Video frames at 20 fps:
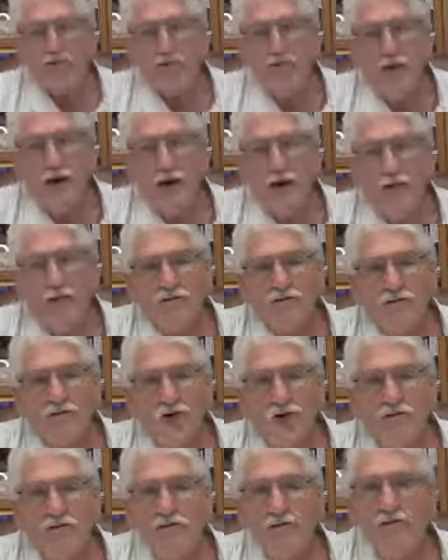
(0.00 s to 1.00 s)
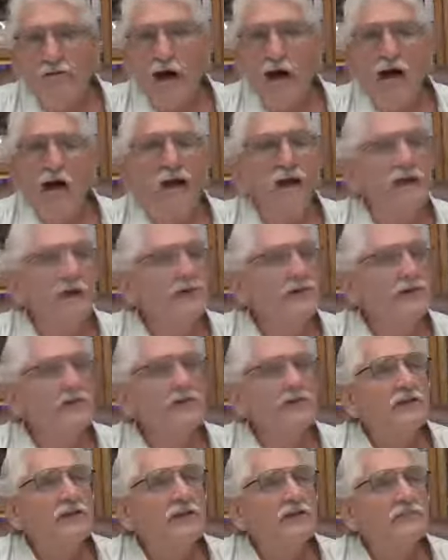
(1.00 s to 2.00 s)
smells are overriding.
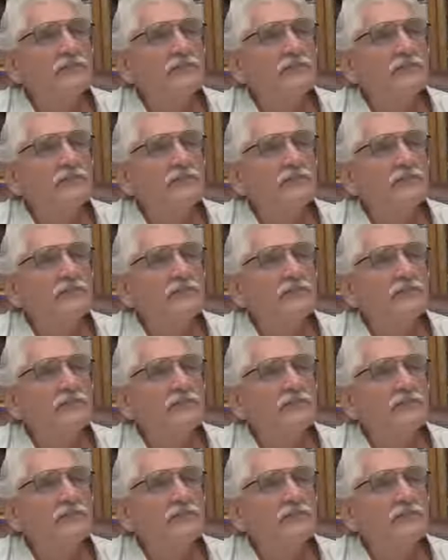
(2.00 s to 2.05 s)
Just